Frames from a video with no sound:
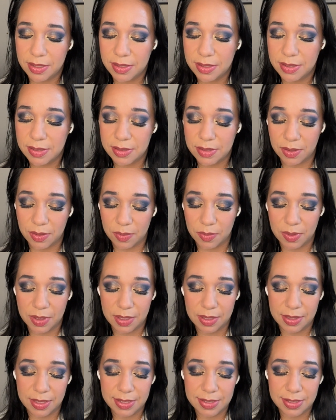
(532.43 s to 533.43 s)
So
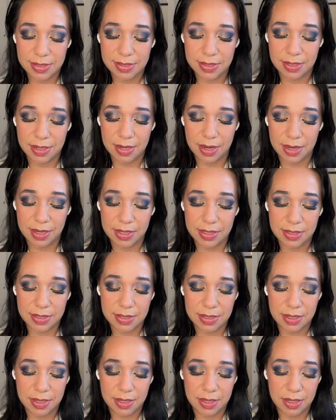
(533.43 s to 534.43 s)
this is a nice
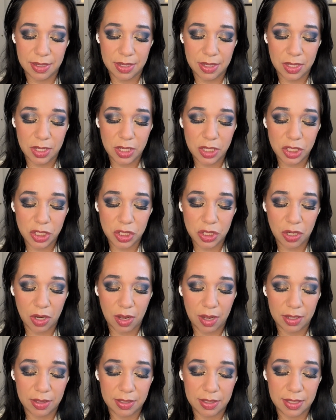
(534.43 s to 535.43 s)

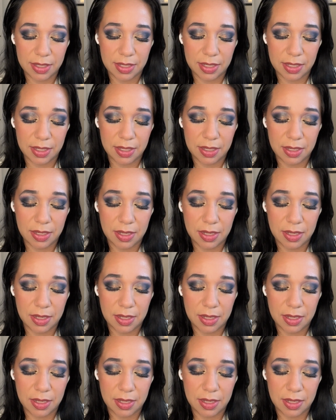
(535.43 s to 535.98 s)
chocolatey,